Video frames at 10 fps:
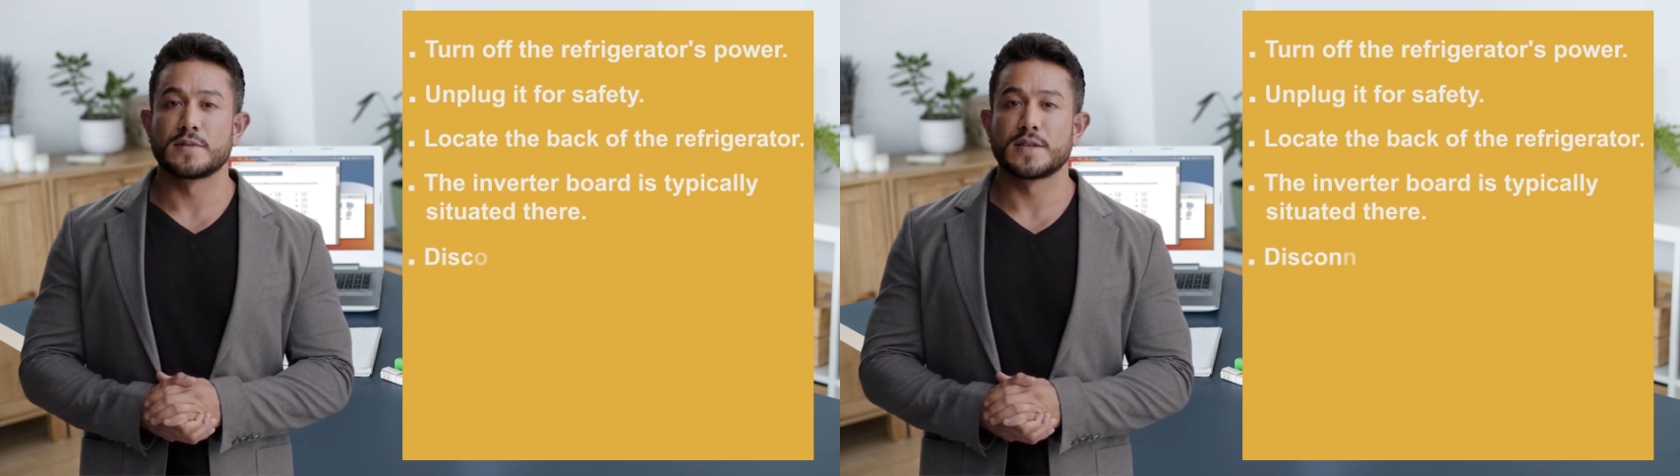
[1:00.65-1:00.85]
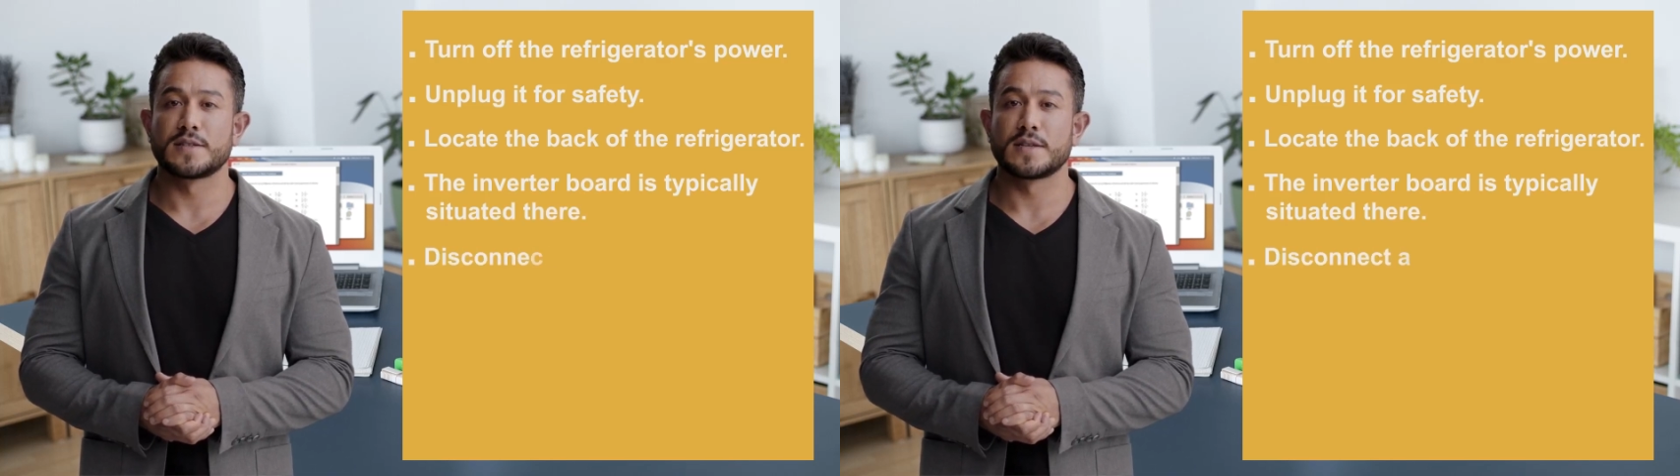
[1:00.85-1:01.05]

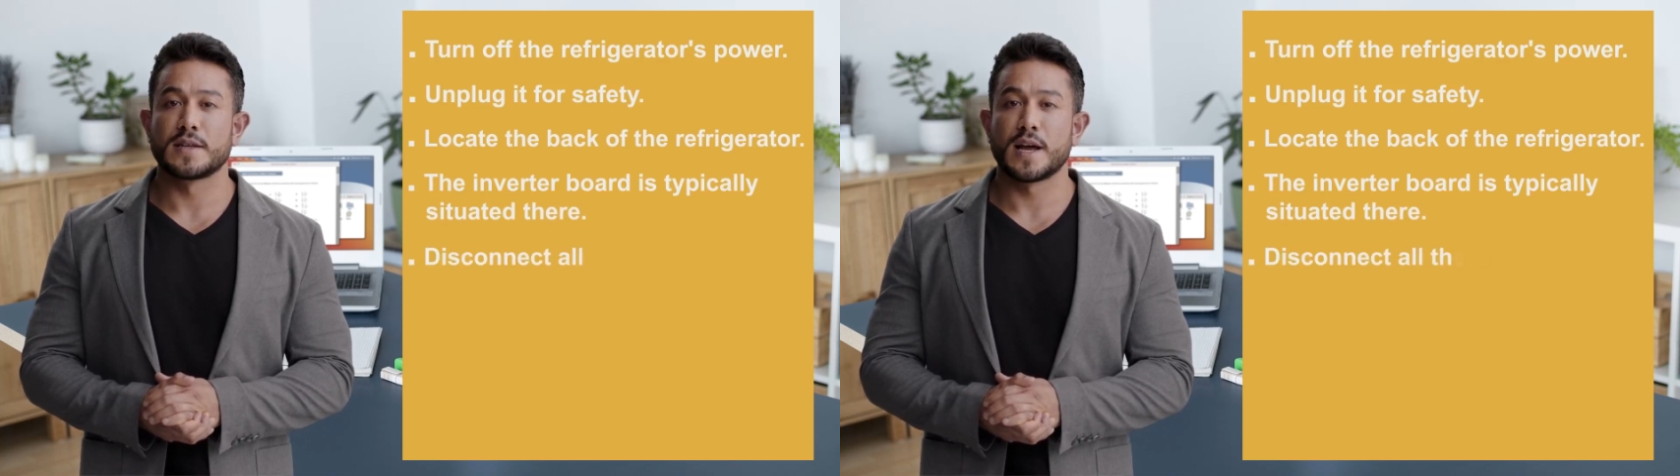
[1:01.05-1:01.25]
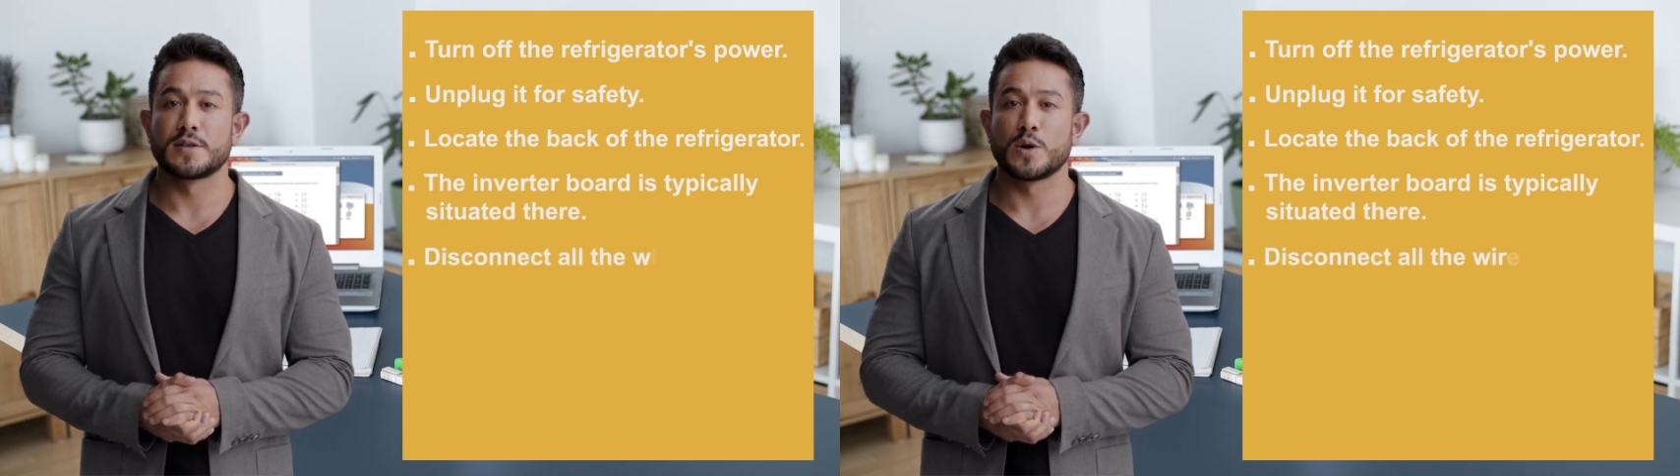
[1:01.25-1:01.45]

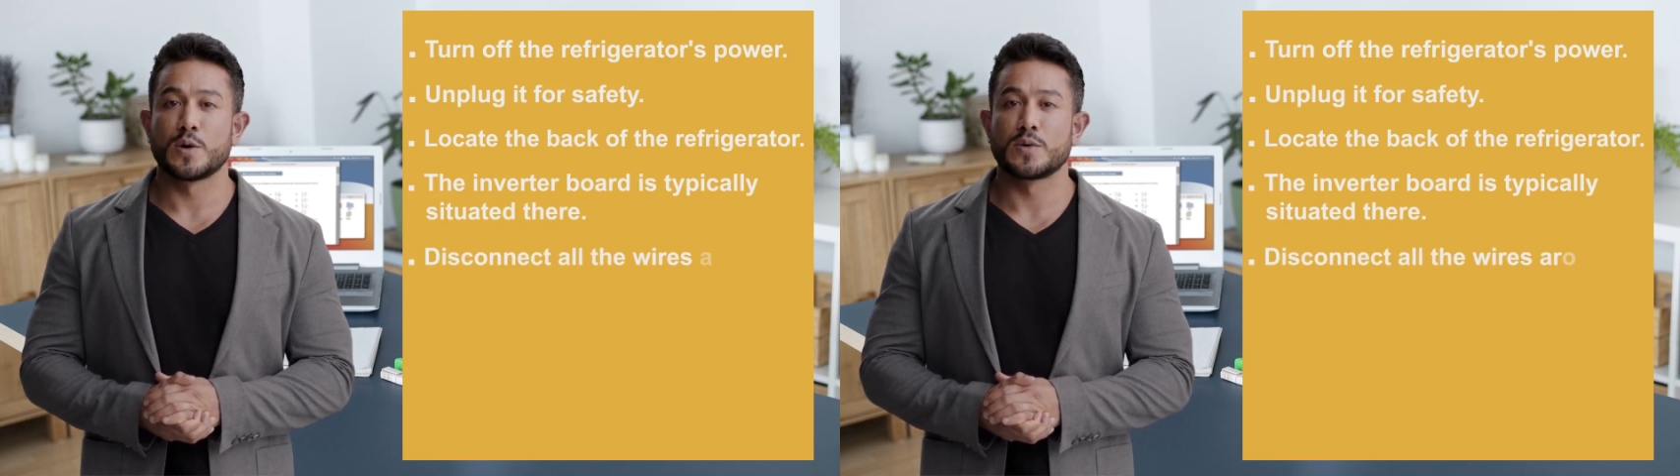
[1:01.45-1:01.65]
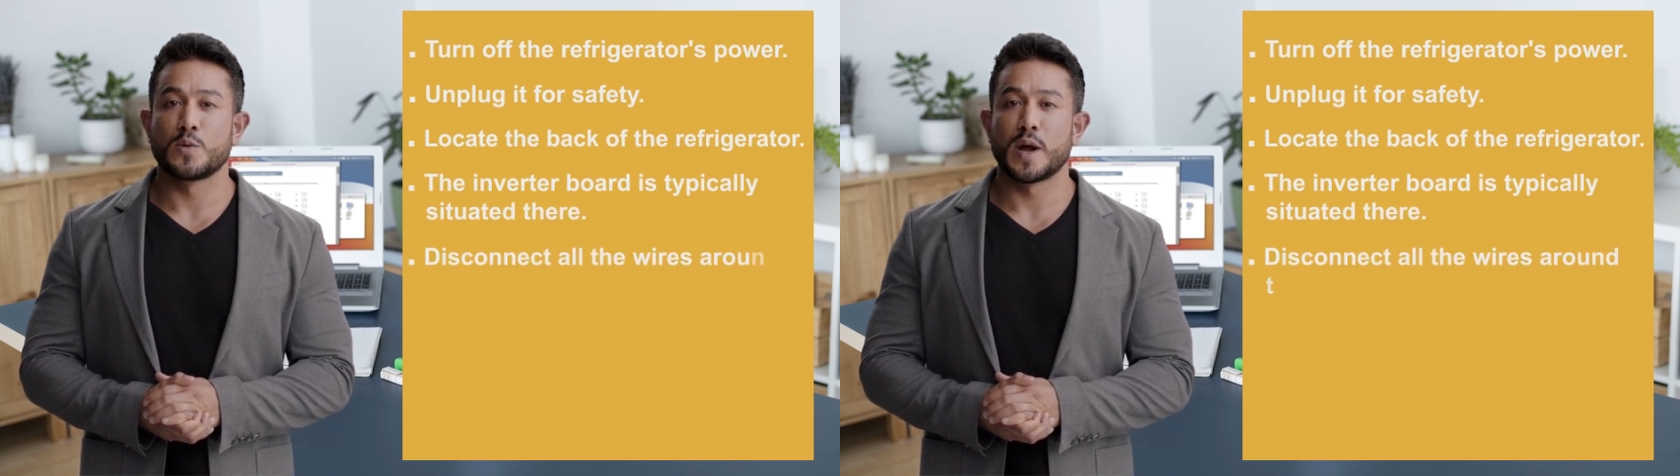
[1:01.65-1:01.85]
Disconnect
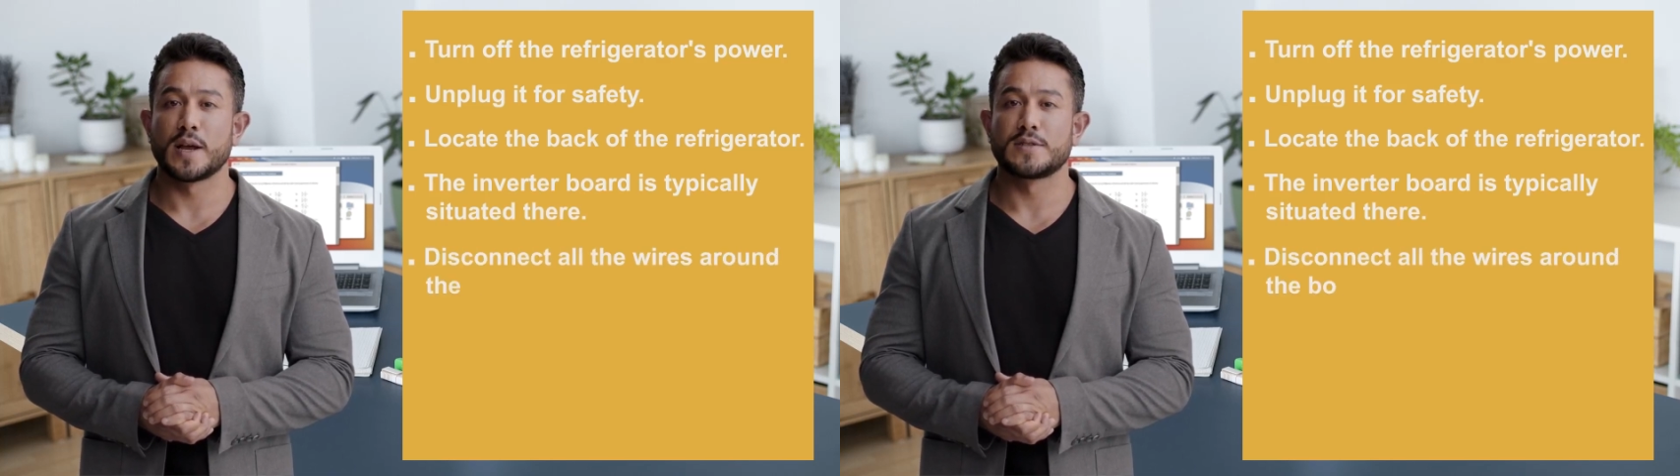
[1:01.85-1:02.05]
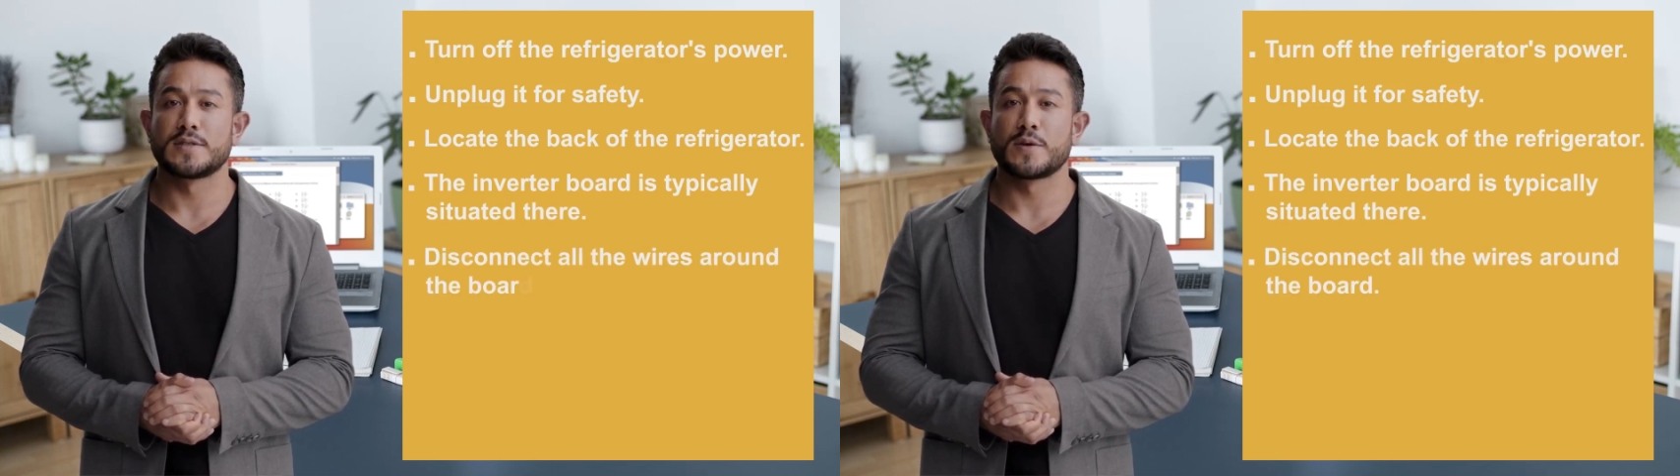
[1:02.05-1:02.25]
all the
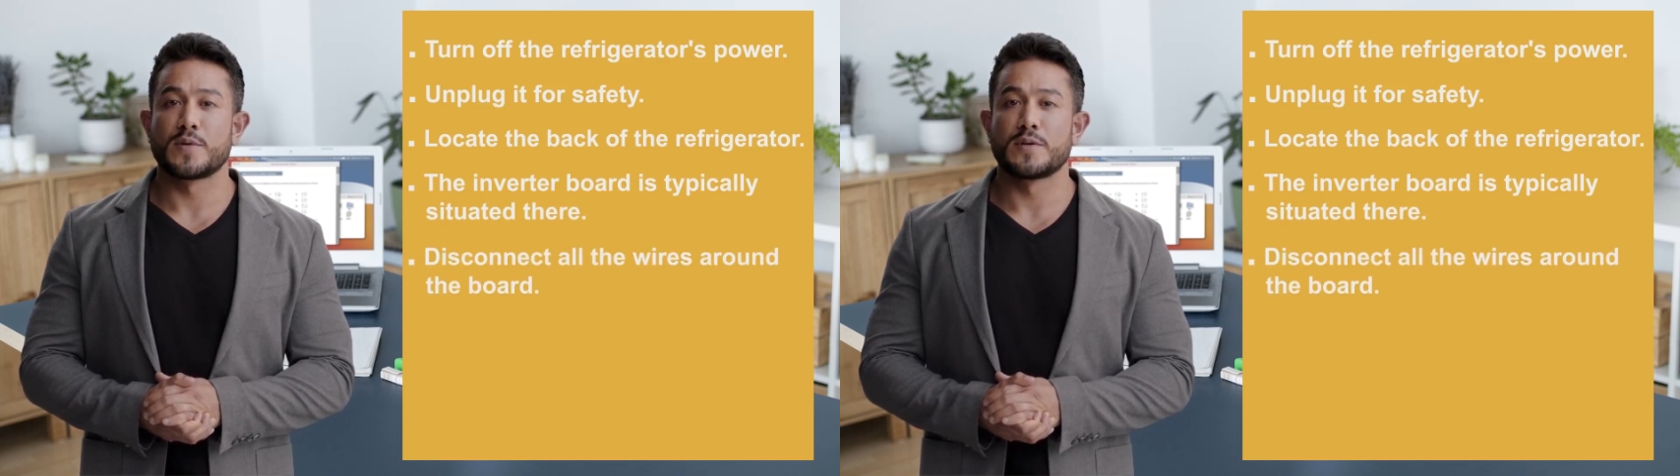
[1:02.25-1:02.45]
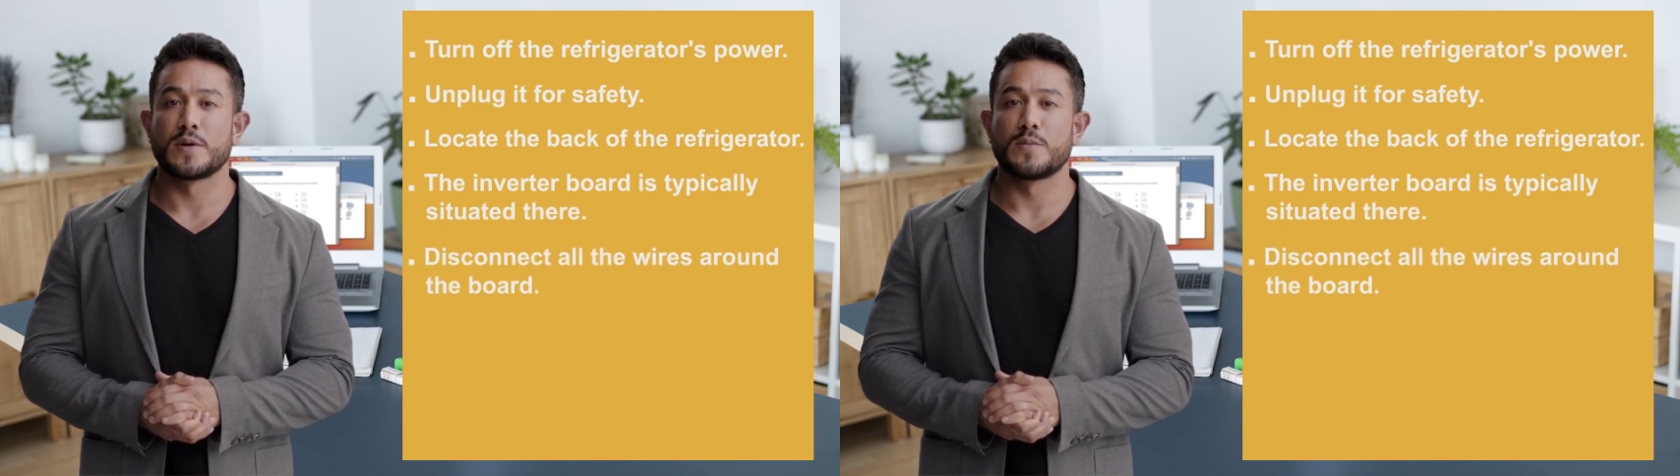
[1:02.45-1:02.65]
wires
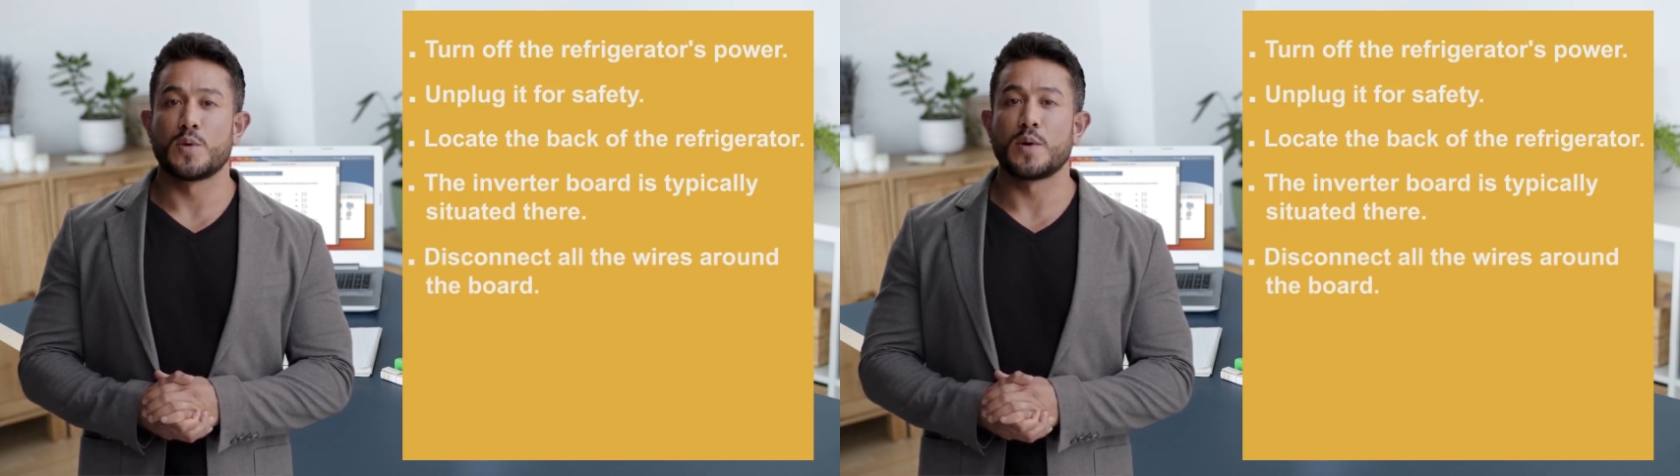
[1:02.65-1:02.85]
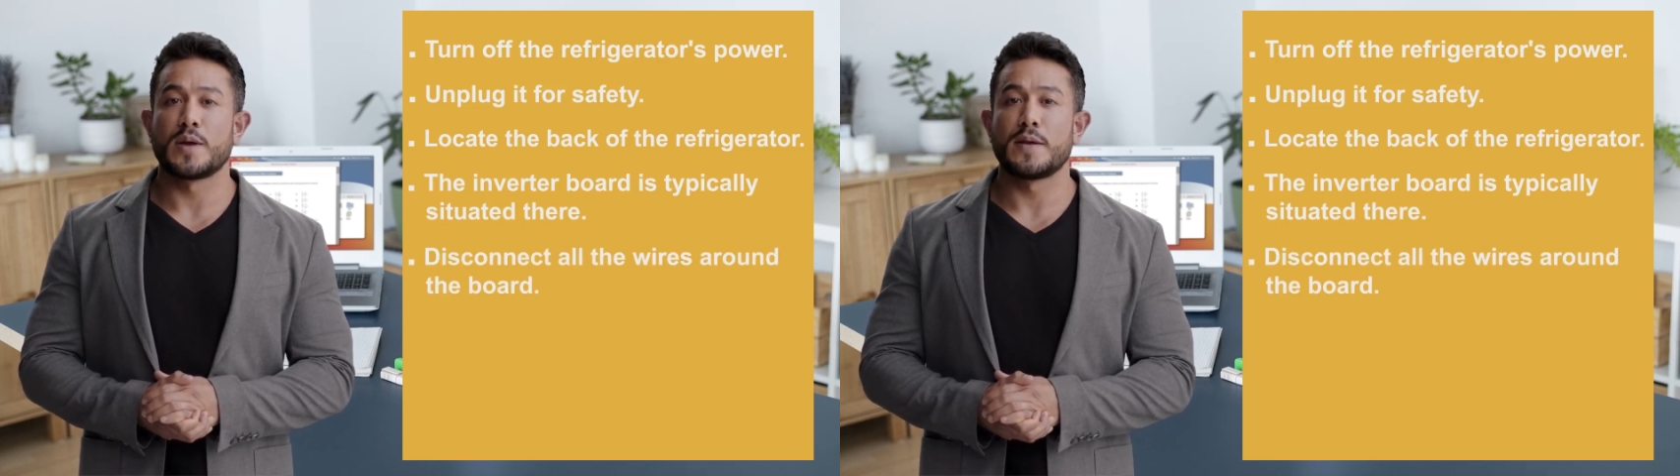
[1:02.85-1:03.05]
around the
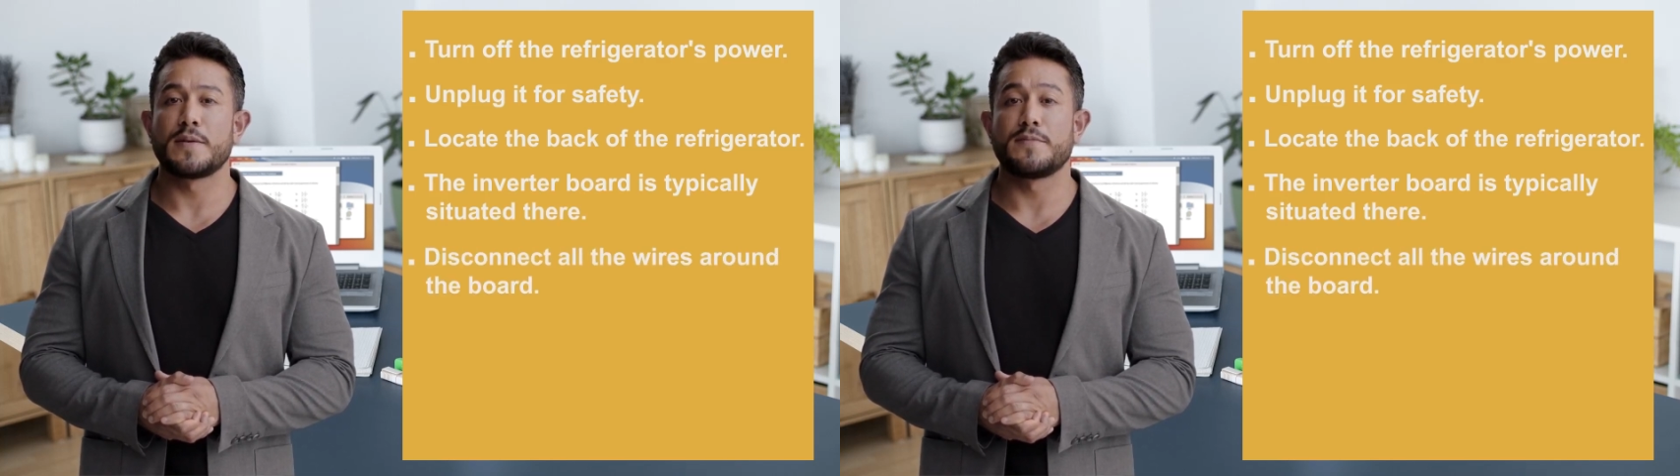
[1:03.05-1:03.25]
board.